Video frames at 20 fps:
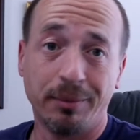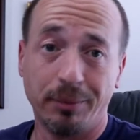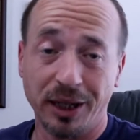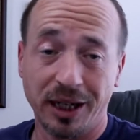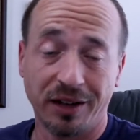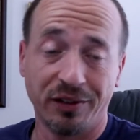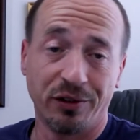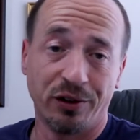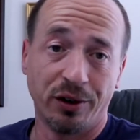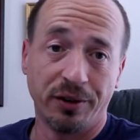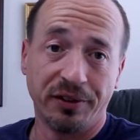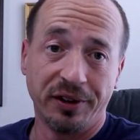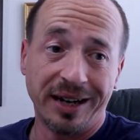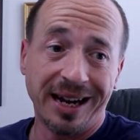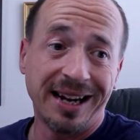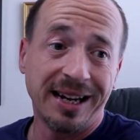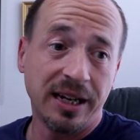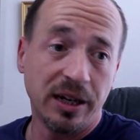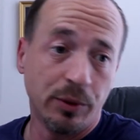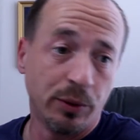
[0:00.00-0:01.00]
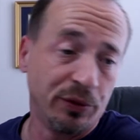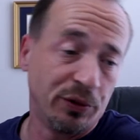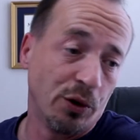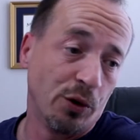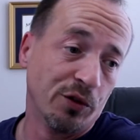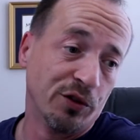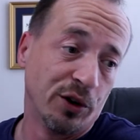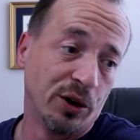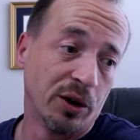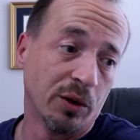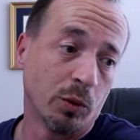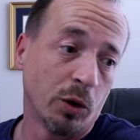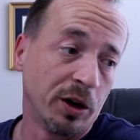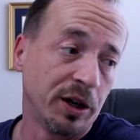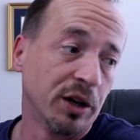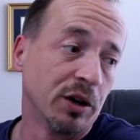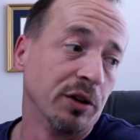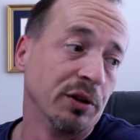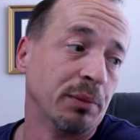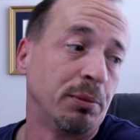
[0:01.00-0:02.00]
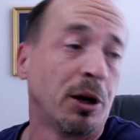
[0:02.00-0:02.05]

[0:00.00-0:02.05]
because during the day he was over working on the